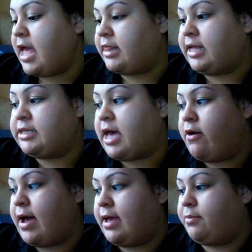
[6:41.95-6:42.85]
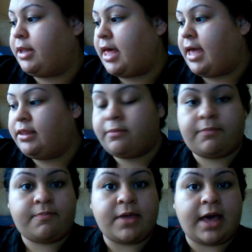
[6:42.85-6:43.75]
That's how I apply the
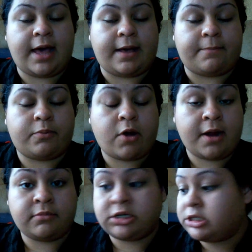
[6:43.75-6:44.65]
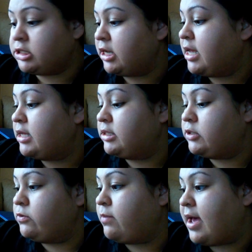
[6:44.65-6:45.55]
primers
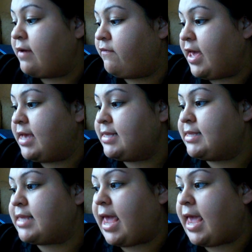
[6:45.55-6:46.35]
to my face.